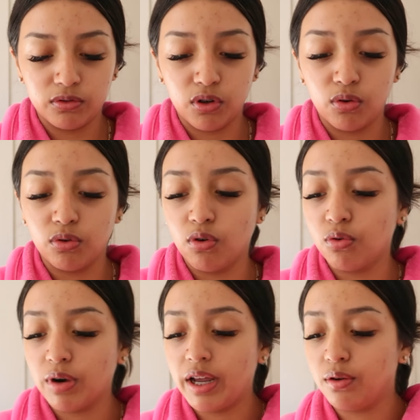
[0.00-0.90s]
Don't
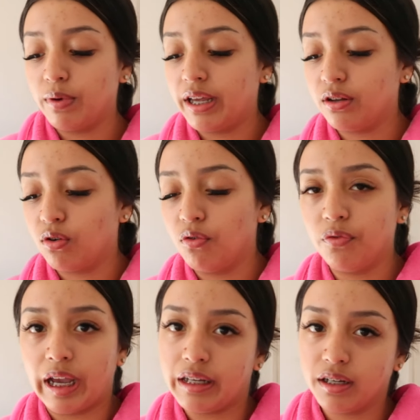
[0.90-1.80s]
go right away to go
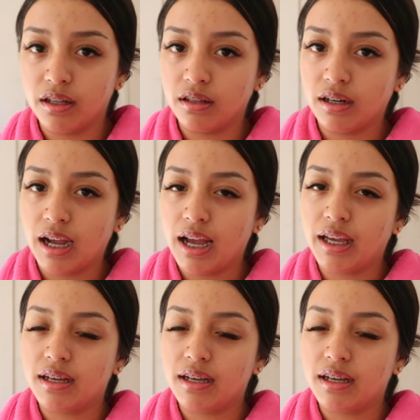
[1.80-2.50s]
find another guy,